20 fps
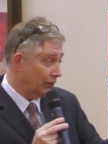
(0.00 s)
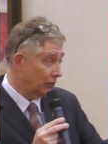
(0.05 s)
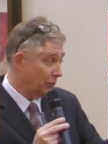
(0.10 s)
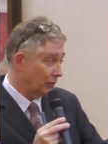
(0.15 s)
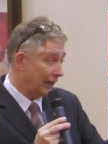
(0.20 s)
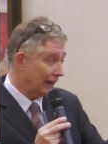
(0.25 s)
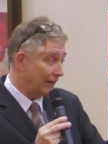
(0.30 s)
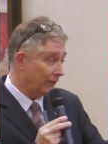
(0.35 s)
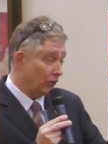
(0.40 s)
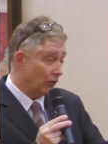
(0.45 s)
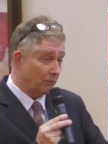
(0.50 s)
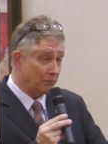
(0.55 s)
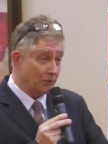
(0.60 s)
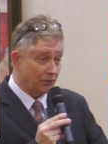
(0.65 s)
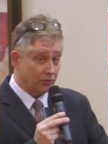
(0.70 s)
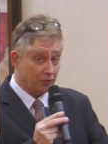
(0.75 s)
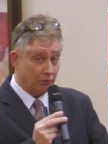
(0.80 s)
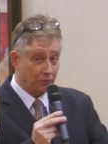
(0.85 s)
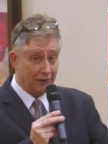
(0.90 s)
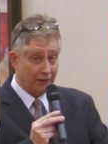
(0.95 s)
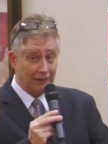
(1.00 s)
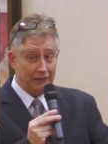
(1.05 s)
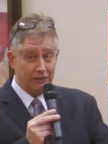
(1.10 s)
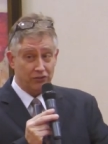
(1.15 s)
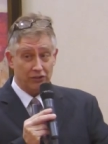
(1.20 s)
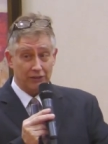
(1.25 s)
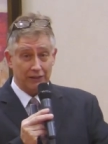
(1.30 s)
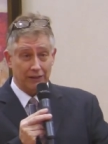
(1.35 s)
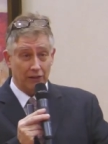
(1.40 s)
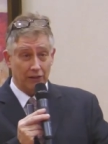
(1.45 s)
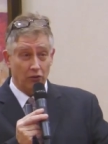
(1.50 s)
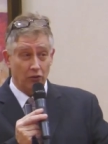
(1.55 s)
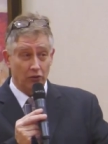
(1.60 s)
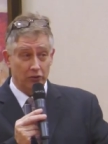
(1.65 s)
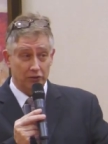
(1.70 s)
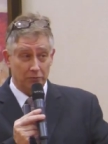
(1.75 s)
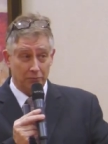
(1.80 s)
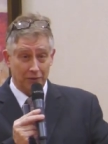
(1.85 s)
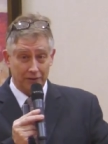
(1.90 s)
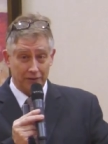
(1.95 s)
you have almost a religion and
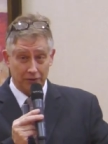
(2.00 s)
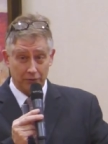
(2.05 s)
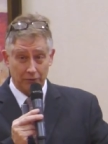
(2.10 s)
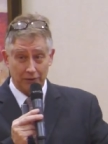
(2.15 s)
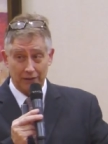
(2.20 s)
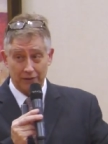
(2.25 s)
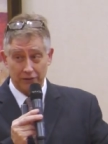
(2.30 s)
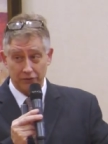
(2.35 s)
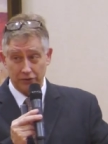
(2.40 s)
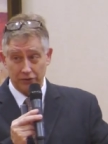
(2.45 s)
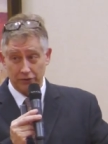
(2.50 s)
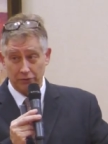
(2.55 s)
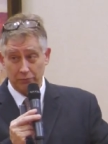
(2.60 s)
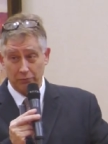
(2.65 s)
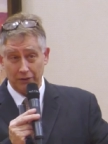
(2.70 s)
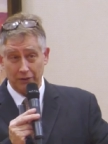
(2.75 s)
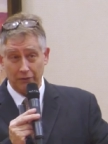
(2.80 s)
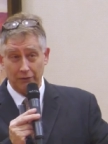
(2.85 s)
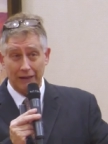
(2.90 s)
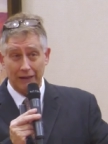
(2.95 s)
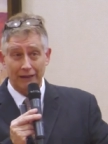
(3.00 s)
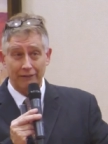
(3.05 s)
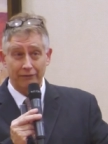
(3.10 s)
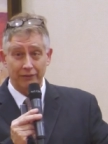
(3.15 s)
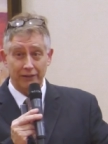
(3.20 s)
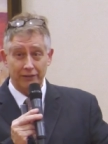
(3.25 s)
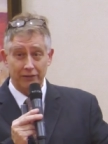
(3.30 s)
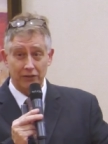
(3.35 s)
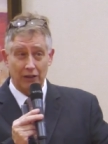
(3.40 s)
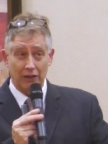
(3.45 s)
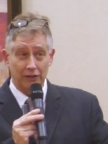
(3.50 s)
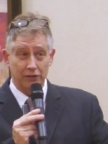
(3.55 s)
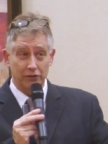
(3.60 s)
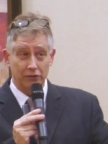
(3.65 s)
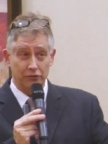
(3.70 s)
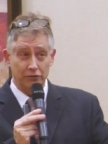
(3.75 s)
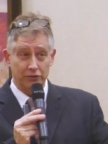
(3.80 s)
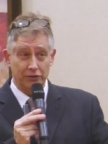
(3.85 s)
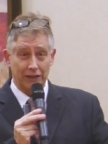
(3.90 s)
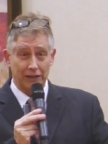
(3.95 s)
cult among neurologists where you have these
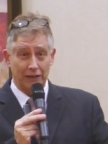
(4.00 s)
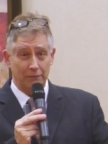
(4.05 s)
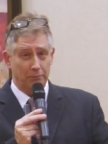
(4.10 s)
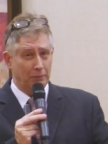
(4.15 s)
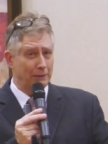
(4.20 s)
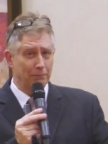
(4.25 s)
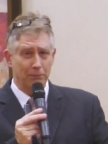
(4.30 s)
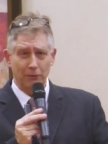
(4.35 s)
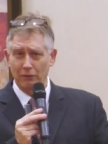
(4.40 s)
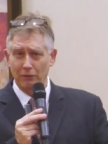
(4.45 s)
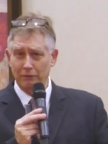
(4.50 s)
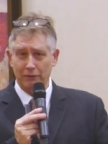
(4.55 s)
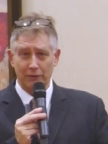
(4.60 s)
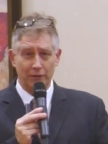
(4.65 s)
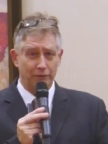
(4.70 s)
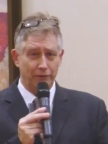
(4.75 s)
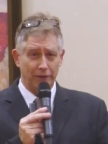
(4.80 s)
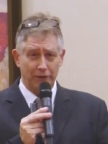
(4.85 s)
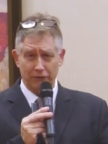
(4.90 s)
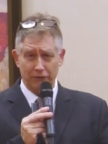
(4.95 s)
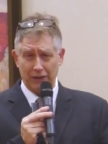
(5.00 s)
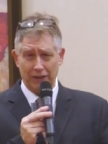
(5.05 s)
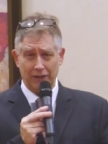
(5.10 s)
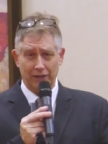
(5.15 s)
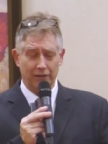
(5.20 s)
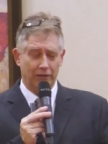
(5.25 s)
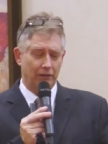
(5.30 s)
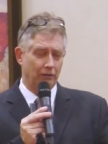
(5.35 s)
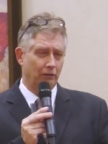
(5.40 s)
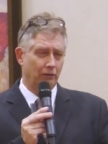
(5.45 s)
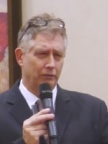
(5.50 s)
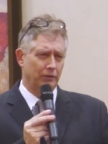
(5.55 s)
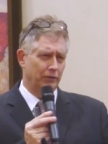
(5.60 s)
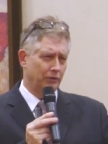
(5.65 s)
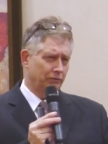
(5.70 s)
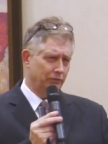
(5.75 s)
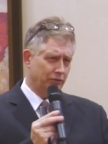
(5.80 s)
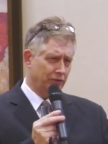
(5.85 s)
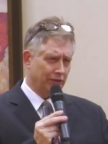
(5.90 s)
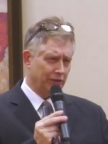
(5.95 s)
doctors who say people over fifty or
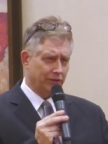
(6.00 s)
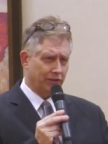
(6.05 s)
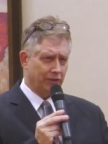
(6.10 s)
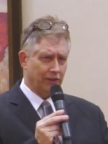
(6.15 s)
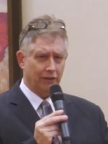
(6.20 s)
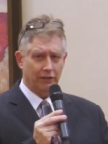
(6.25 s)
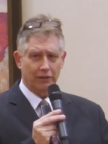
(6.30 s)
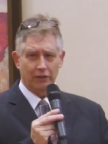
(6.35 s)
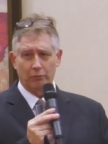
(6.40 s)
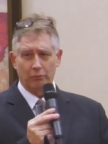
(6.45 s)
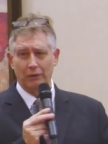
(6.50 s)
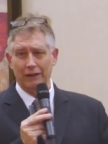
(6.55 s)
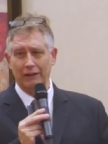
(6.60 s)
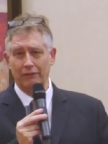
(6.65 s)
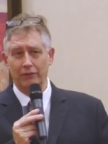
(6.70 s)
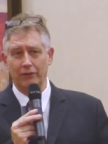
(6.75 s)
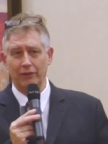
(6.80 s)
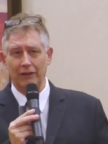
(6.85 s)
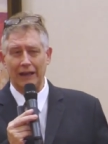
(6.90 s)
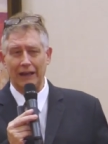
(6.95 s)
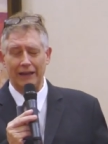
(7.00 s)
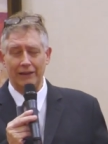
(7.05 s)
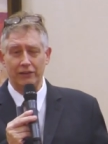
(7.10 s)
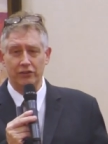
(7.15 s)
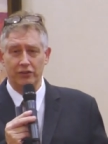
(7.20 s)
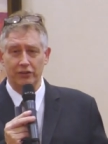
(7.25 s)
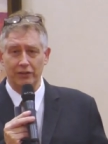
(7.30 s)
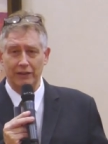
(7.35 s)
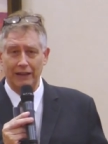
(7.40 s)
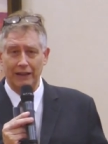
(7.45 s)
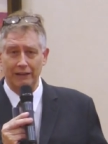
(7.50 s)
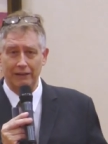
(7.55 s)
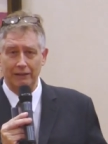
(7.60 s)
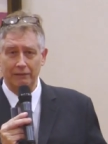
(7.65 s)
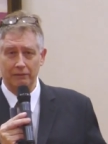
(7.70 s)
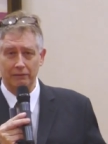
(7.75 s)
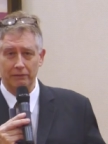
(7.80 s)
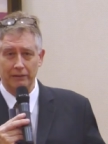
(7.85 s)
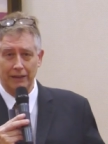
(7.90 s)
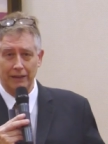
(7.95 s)
over sixty or whatever age
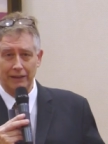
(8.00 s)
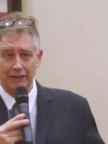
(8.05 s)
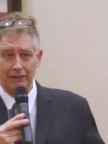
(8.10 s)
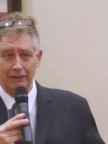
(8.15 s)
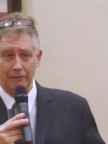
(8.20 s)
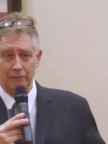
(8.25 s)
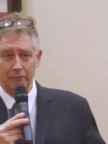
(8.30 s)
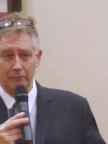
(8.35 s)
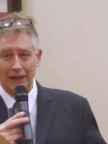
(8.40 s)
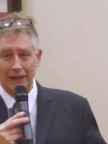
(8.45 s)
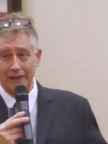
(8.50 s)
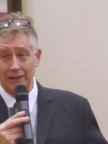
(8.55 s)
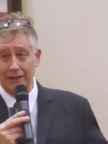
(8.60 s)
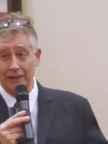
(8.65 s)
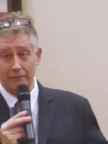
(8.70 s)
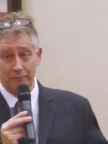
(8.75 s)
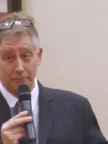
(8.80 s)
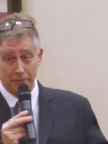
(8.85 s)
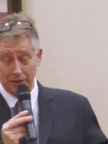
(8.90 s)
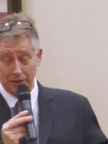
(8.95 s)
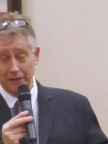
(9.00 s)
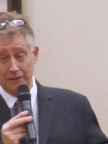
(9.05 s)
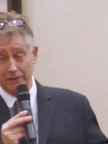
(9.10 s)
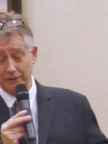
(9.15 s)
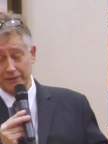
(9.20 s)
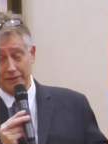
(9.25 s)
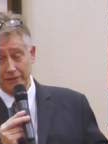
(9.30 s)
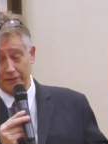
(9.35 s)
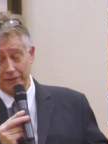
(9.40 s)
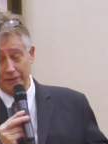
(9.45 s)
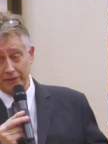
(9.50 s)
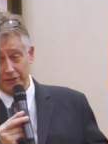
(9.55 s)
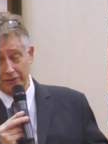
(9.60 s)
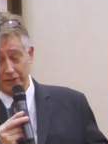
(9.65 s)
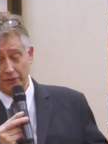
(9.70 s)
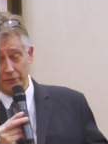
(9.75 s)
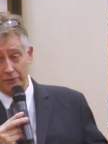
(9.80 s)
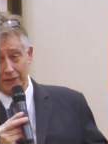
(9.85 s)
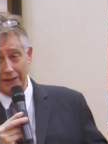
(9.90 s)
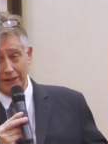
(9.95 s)
they they make up, because there
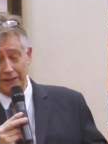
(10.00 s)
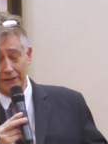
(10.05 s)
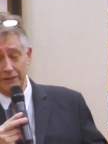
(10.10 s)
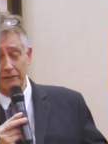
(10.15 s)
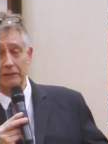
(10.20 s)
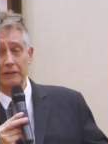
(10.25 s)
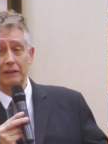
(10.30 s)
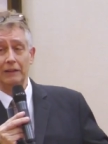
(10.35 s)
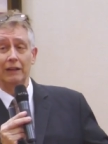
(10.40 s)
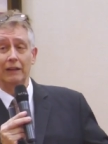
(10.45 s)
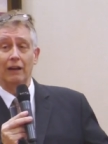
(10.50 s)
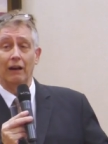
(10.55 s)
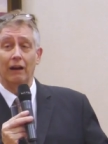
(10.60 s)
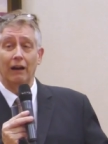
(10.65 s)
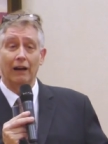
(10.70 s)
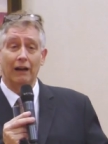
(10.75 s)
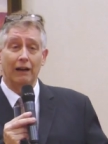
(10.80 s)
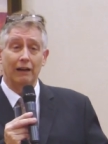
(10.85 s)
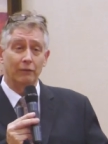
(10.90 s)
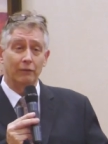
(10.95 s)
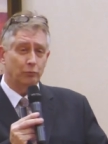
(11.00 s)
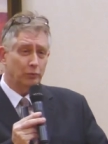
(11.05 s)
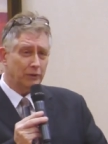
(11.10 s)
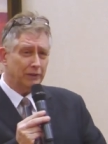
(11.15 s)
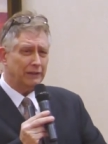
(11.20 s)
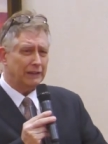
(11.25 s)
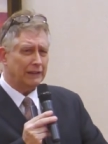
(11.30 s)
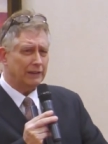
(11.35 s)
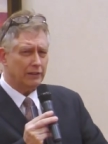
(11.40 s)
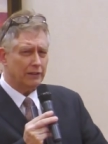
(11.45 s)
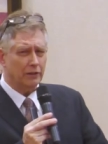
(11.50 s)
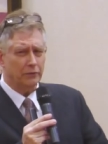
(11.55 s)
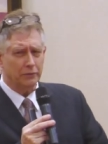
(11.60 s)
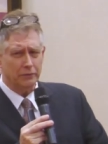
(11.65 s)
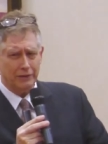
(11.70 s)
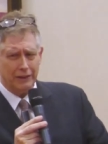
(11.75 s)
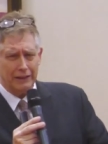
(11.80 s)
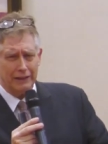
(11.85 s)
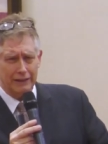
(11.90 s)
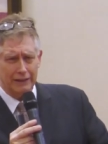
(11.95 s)
is no data, uh, really
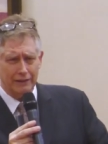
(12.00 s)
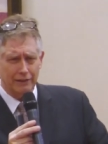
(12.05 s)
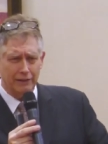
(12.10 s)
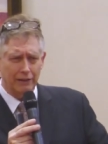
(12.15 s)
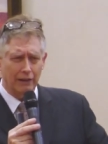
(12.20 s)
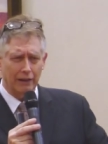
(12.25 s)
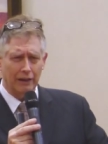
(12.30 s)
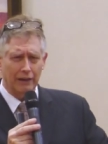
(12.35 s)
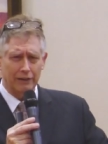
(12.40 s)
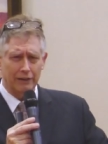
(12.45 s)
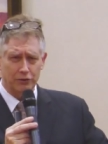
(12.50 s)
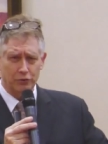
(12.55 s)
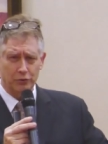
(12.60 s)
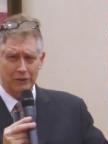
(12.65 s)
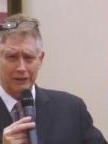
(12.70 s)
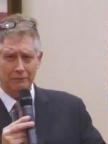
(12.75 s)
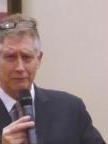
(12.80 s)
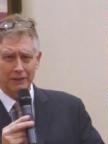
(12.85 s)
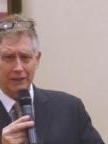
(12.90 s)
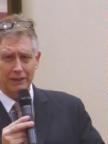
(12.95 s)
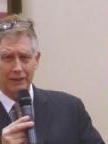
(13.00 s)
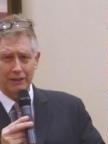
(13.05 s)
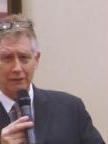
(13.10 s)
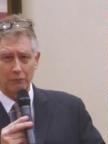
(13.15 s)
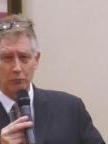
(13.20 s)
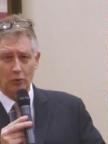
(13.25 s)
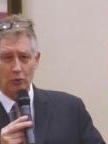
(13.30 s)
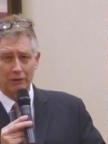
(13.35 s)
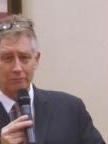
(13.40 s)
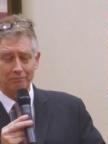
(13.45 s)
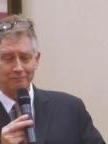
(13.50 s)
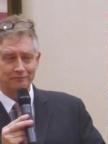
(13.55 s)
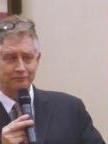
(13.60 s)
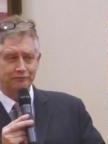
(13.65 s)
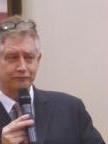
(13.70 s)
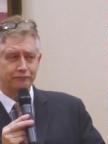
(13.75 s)
don't need uh, treatment anymore.